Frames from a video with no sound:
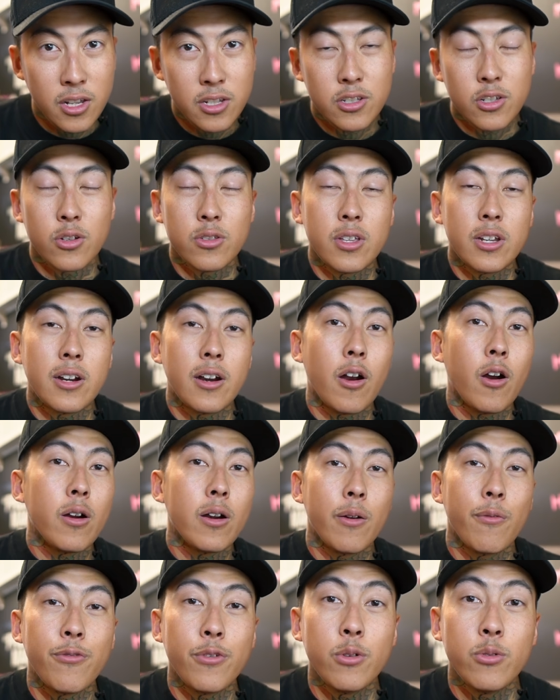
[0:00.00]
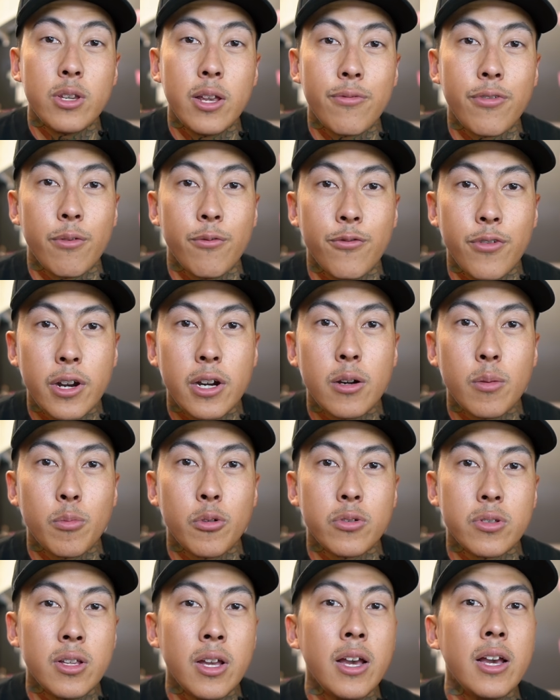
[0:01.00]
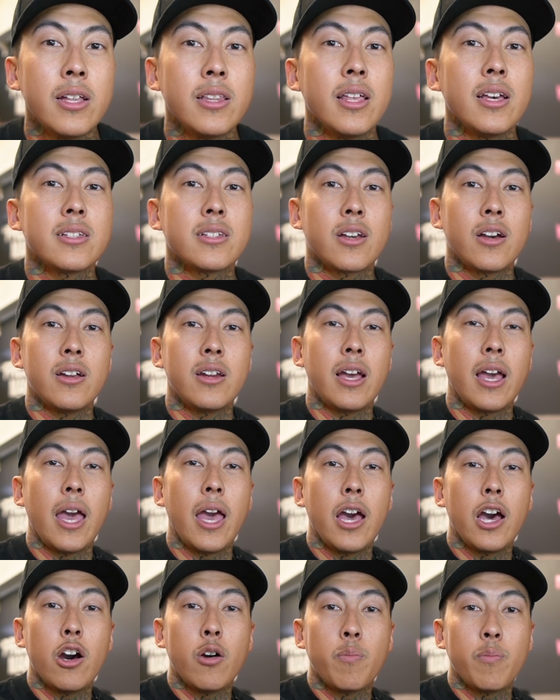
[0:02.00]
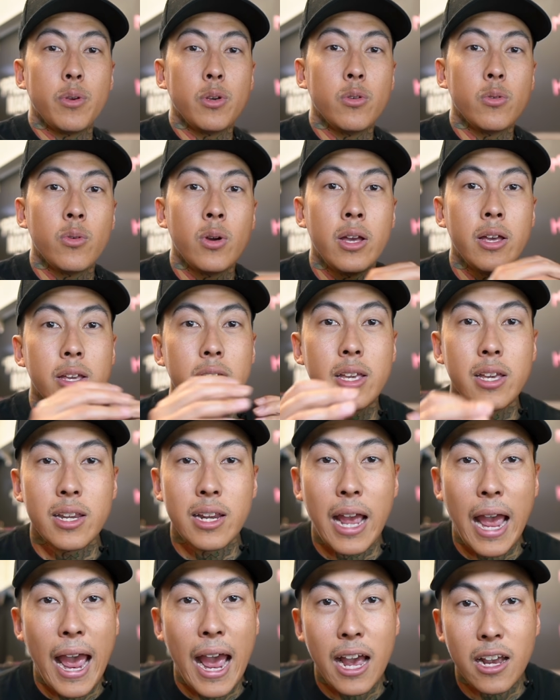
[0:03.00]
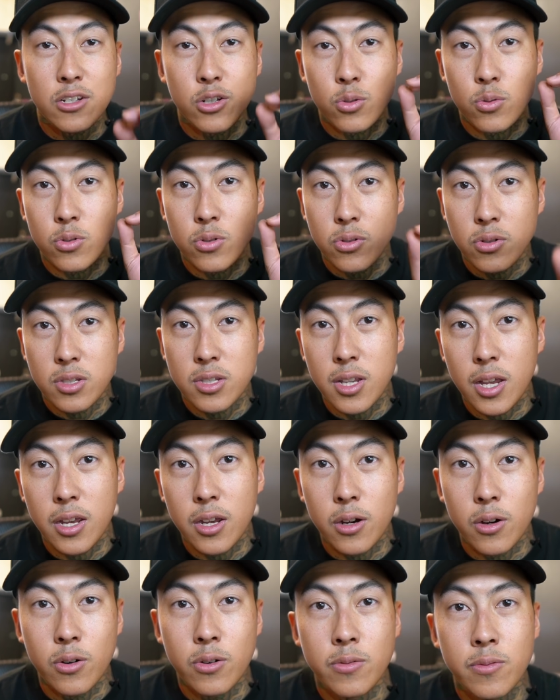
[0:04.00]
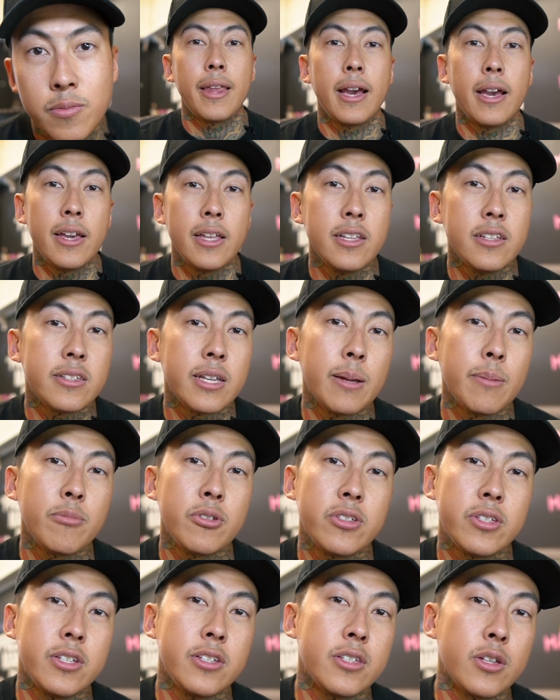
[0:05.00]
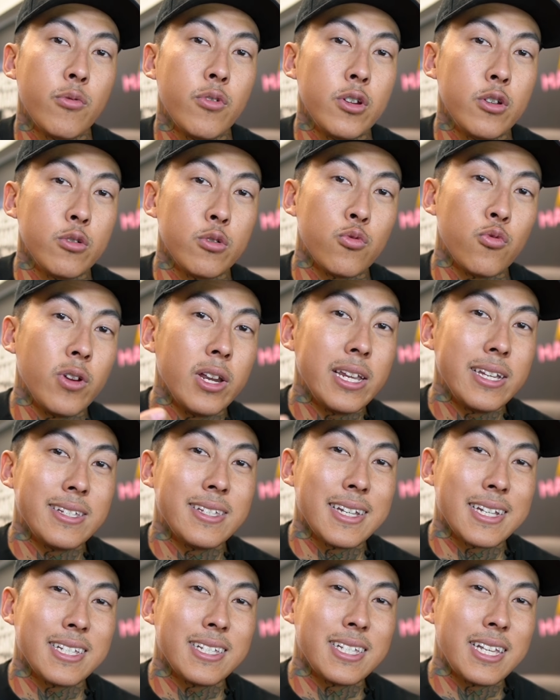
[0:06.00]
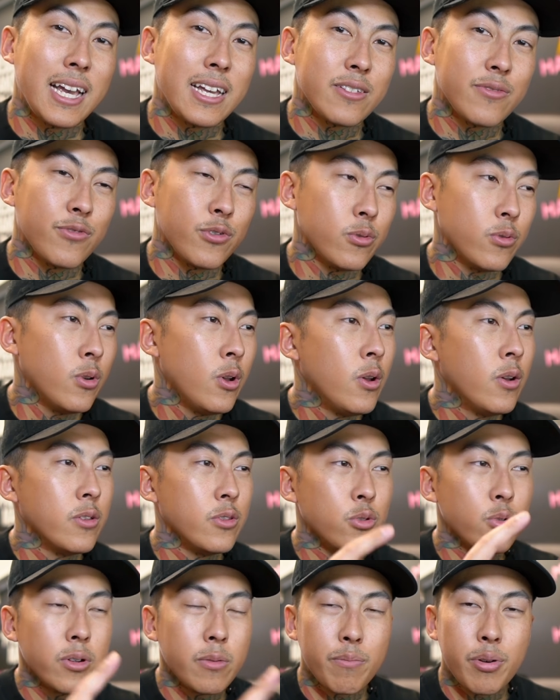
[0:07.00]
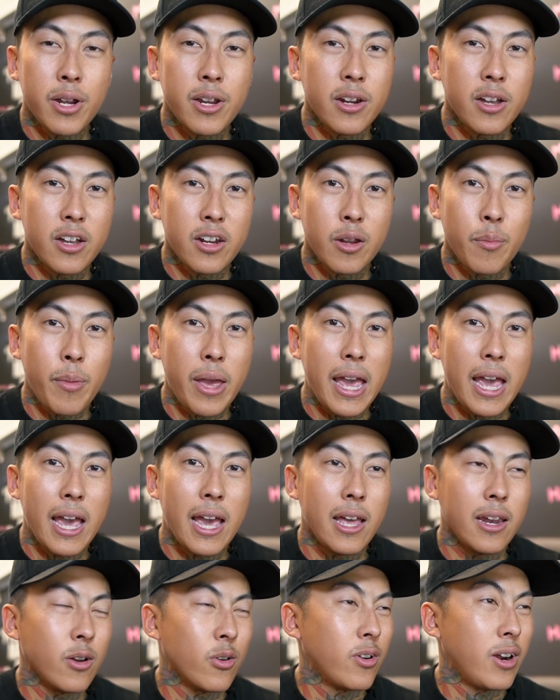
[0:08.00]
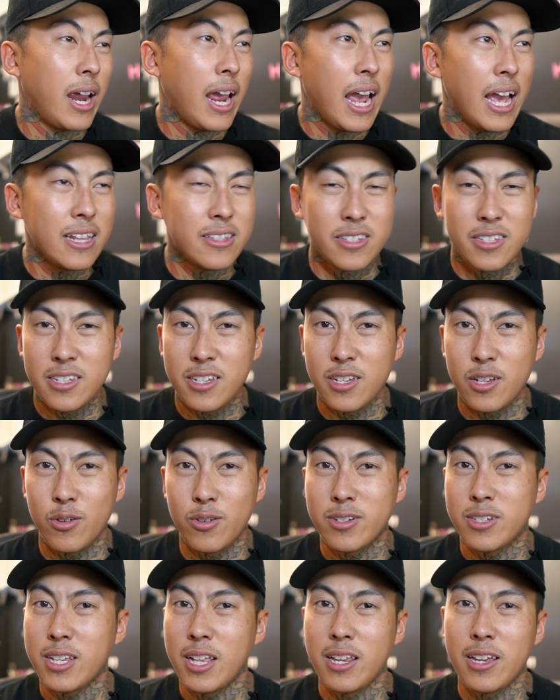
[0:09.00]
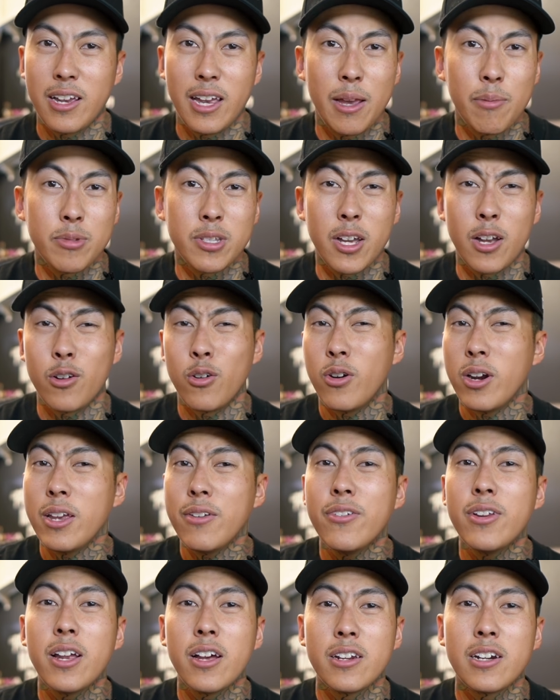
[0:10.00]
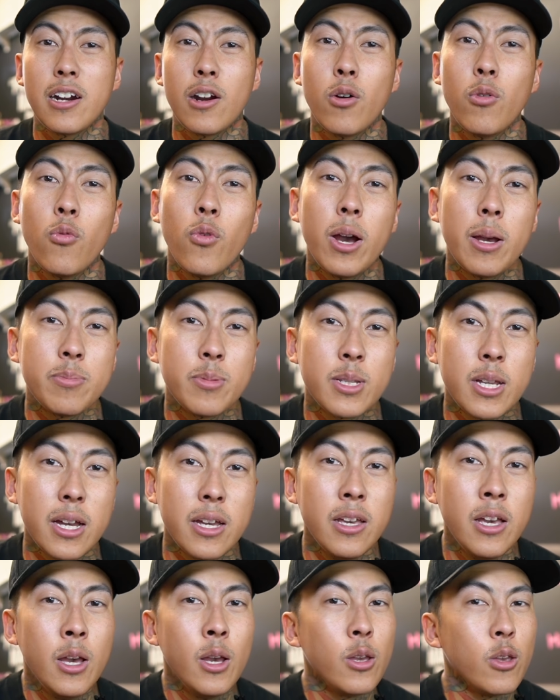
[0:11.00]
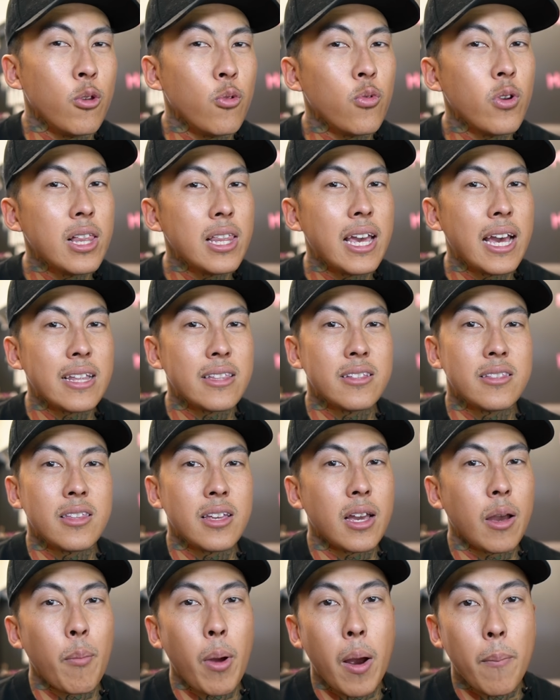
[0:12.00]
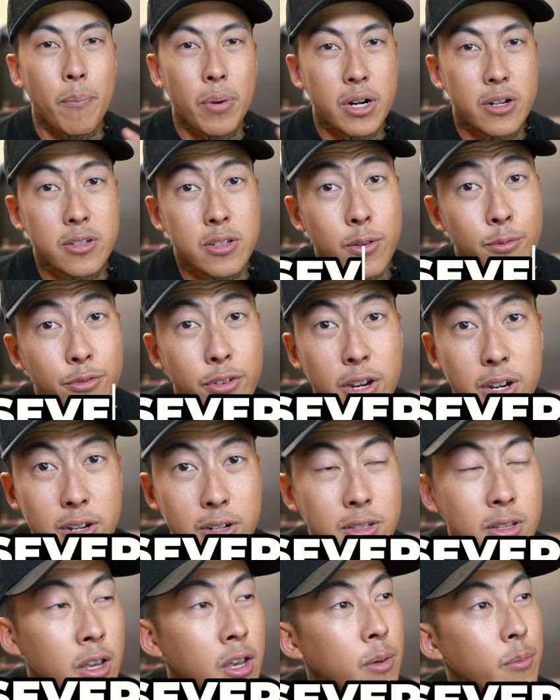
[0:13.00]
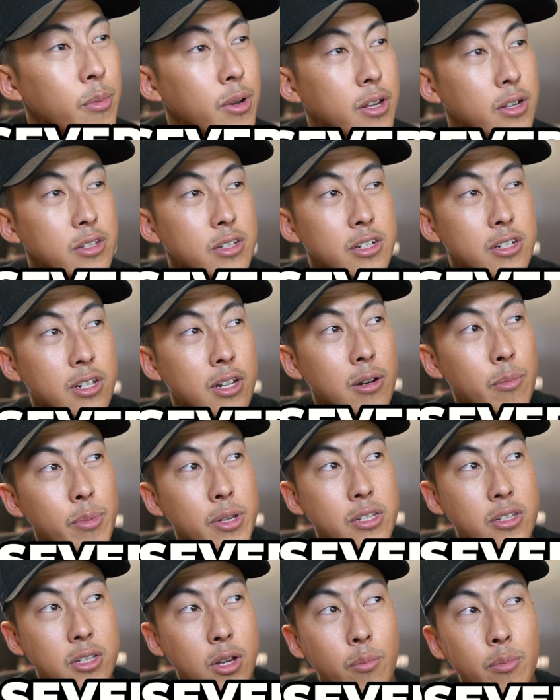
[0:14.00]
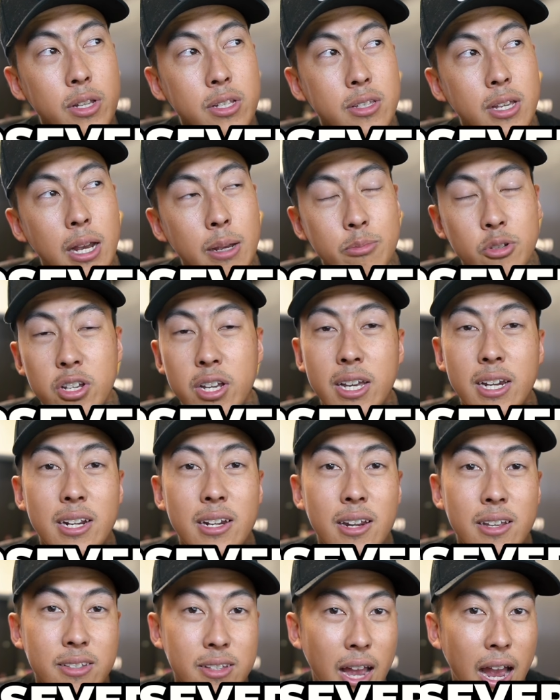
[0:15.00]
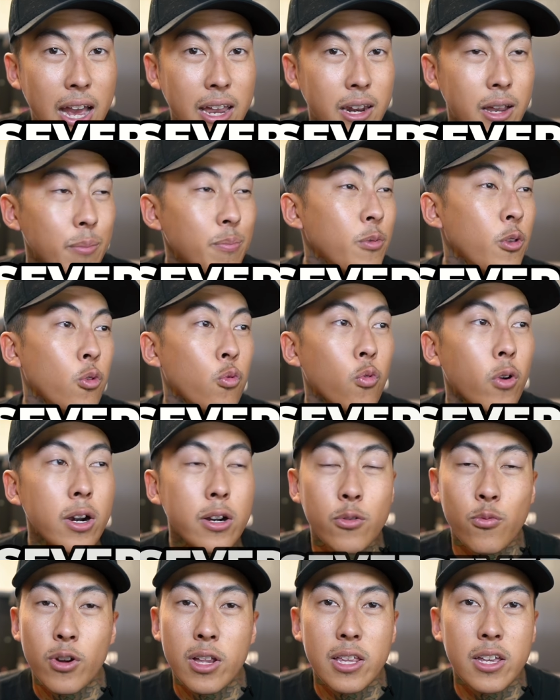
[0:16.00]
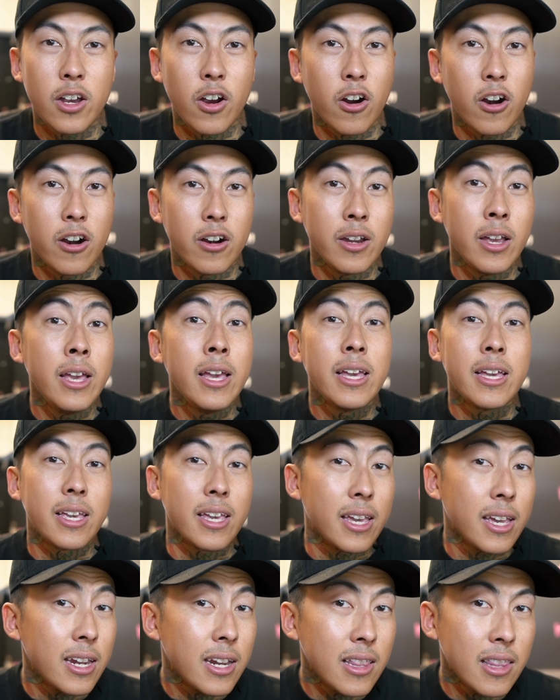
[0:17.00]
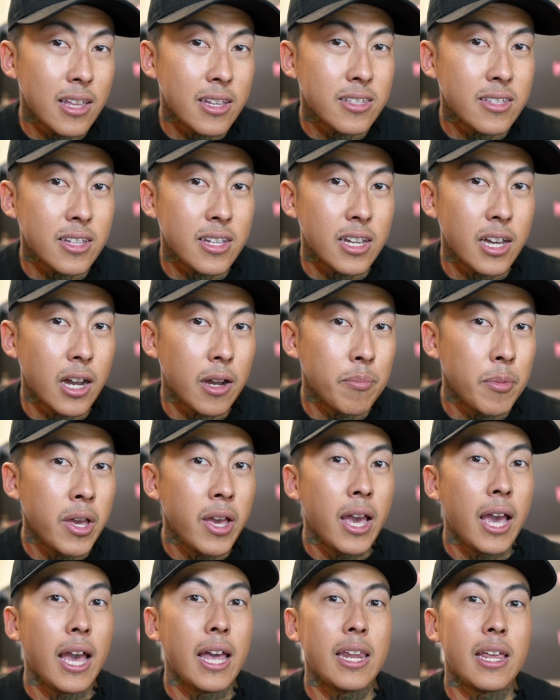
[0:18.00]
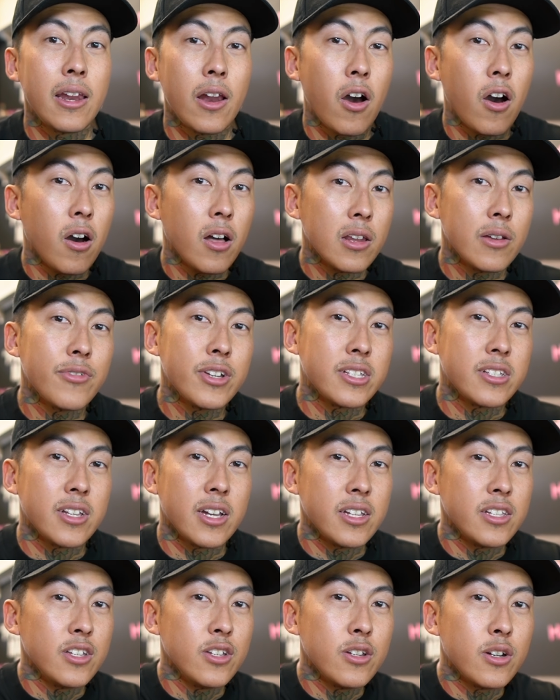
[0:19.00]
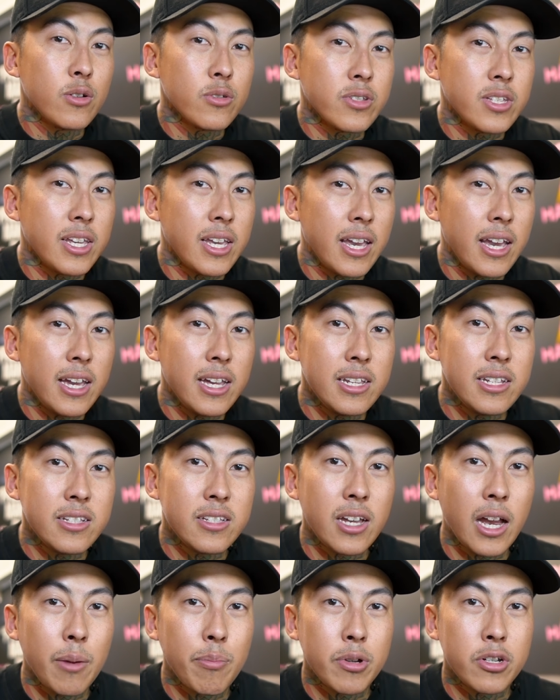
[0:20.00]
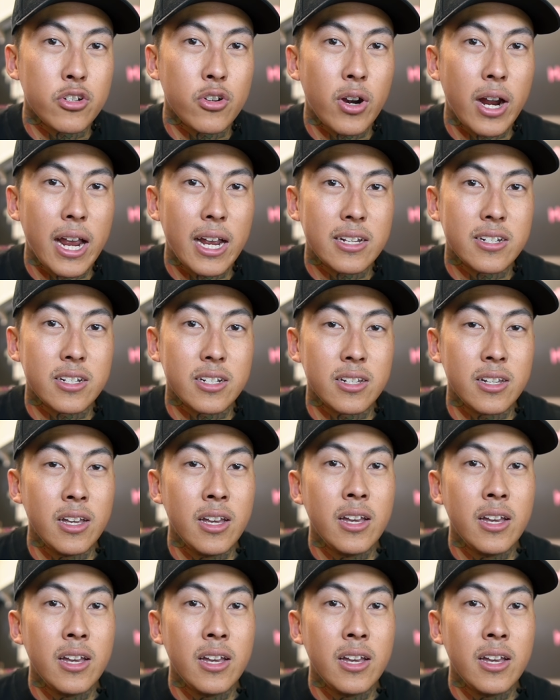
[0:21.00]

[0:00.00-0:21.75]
So there are a few different variables that's gonna help you get an actual sale. Now, anytime you see someone who's really successful doing print on demand or Etsy or selling Amazon or even on their own website, you really have to think about perseverance, because there's gonna be so many times you get a design up, you work really hard, get a listing up, and then all of a sudden you don't see any type of traction.